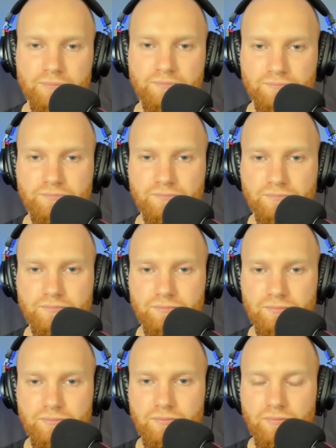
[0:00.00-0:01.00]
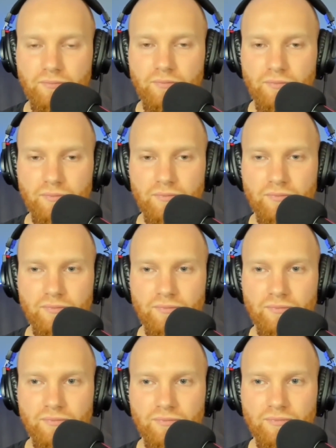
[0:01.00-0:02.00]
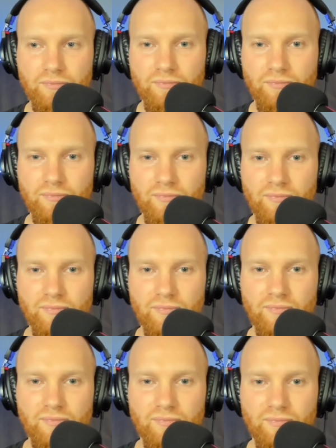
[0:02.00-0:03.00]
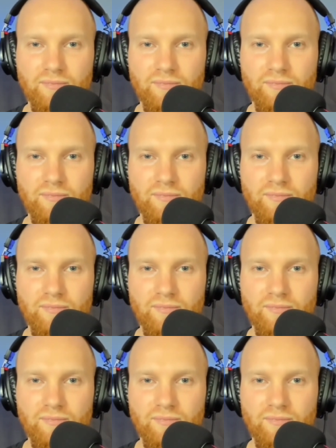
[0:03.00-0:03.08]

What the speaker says: The person shown says nothing.